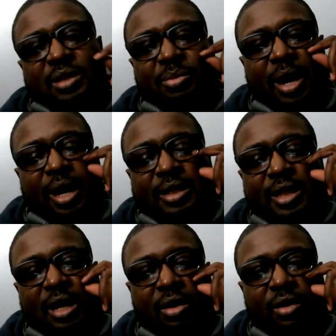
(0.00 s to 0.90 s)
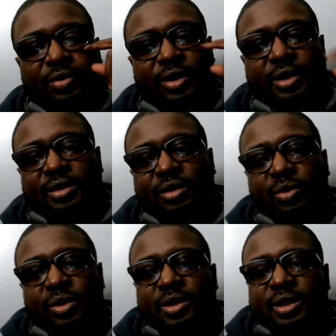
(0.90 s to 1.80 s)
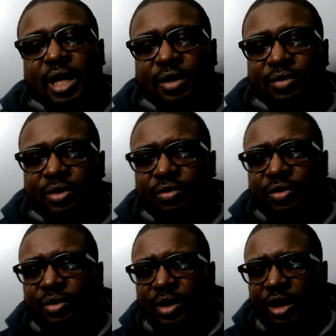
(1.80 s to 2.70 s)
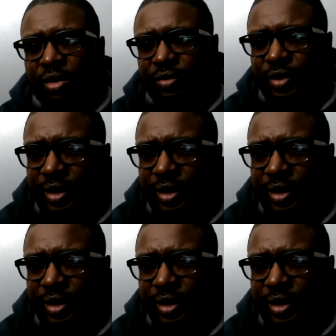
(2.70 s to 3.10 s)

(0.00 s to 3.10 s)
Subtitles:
package that often, so Wilson's not even on the field that often.